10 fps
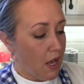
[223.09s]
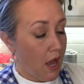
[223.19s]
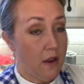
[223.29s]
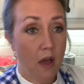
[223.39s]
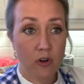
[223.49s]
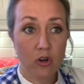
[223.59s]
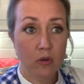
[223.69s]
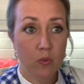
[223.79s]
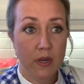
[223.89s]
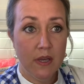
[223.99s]
Another
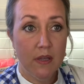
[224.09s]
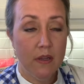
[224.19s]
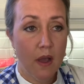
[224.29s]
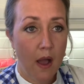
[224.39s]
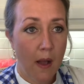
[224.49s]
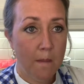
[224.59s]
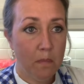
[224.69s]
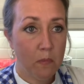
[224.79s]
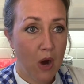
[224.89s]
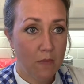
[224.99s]
good one, um,
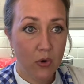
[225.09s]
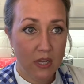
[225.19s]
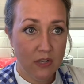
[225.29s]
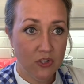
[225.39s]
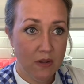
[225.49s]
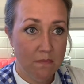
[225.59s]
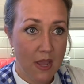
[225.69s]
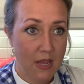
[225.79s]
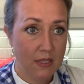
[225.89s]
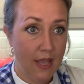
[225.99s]
Primal Kitchen
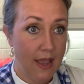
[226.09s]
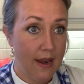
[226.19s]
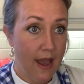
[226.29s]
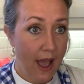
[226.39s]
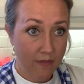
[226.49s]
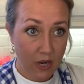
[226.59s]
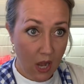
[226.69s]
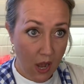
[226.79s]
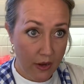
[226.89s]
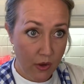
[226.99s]
makes an
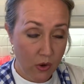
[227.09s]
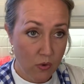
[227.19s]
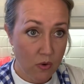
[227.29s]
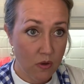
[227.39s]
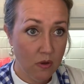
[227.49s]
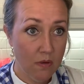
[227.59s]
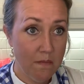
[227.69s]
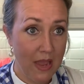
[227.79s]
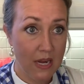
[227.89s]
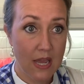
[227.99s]
avocado
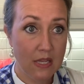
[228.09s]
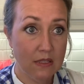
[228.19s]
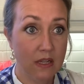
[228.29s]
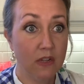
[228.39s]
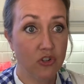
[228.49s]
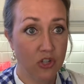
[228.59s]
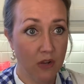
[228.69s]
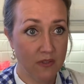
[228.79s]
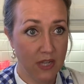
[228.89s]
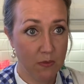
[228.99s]
mayonnaise that is
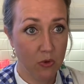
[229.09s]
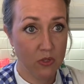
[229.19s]
shelf stable.